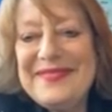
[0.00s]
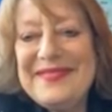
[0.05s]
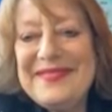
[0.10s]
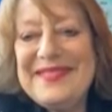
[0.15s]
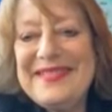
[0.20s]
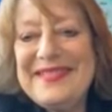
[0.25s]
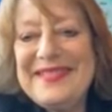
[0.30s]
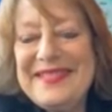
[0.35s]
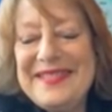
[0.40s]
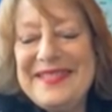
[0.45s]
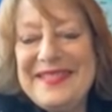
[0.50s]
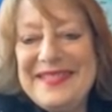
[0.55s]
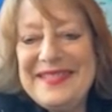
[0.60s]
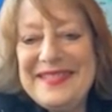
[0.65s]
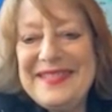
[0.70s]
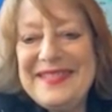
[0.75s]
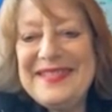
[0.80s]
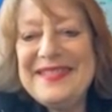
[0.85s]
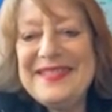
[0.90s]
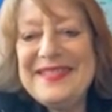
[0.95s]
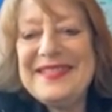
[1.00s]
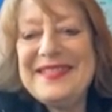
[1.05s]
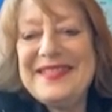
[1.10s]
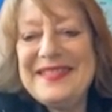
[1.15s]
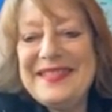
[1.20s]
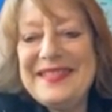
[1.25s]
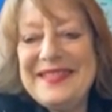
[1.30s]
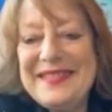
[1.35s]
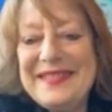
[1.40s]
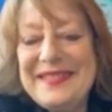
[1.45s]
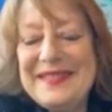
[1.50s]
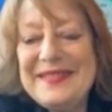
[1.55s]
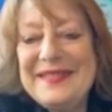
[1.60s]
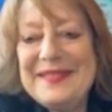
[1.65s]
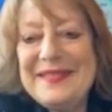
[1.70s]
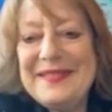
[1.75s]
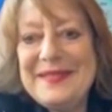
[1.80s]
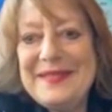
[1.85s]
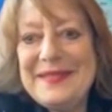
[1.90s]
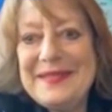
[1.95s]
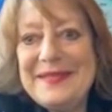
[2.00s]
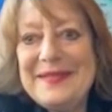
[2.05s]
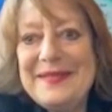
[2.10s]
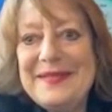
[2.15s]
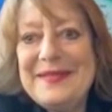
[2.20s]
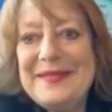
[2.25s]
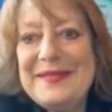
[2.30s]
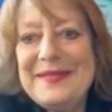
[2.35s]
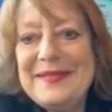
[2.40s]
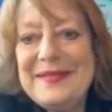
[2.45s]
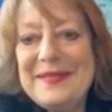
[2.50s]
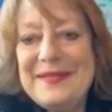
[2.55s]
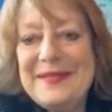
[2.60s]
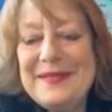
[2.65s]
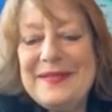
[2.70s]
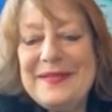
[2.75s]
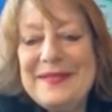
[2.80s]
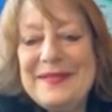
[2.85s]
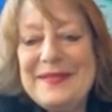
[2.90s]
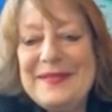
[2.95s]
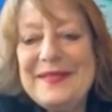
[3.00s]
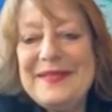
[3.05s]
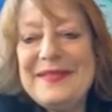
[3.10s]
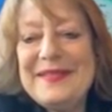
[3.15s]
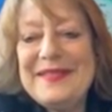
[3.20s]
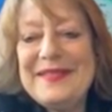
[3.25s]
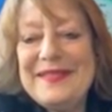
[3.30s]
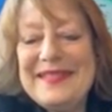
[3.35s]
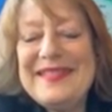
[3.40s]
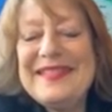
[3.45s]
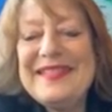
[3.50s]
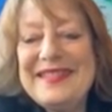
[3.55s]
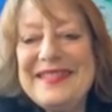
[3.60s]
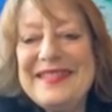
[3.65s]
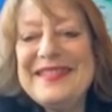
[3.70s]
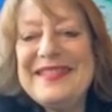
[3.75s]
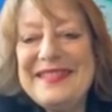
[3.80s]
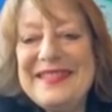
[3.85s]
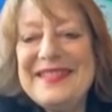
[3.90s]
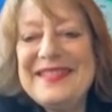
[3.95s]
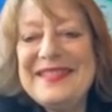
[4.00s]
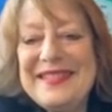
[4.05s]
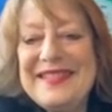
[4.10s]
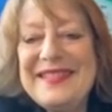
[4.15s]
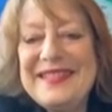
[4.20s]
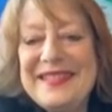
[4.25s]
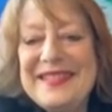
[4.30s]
The person shown says nothing.